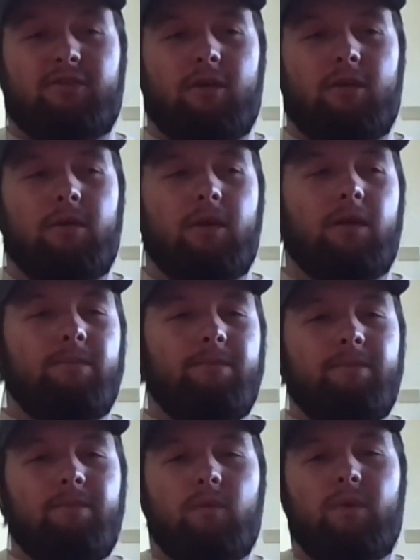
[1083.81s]
So
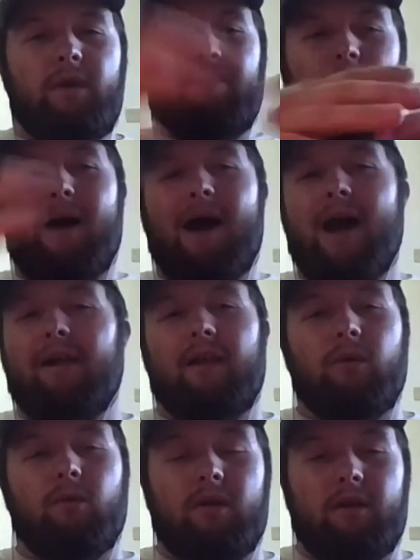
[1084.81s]
if we have a
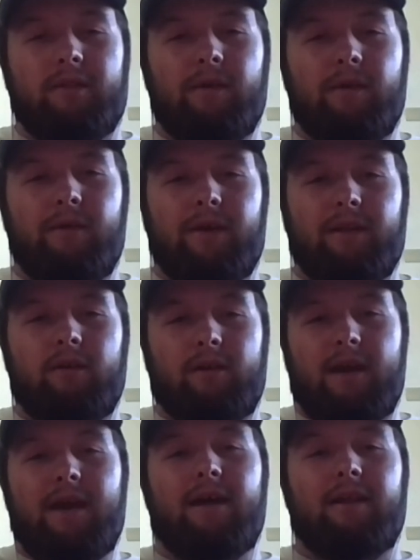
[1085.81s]
pile at work that we can look
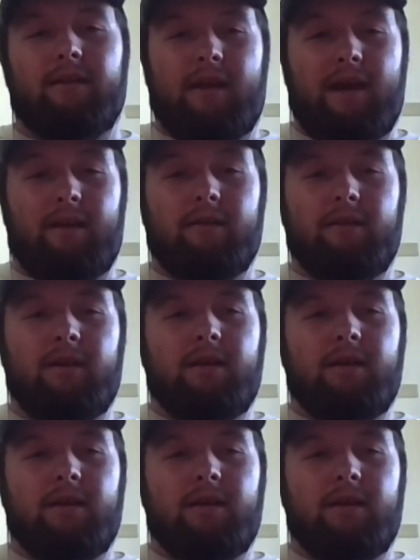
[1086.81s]
at and kind of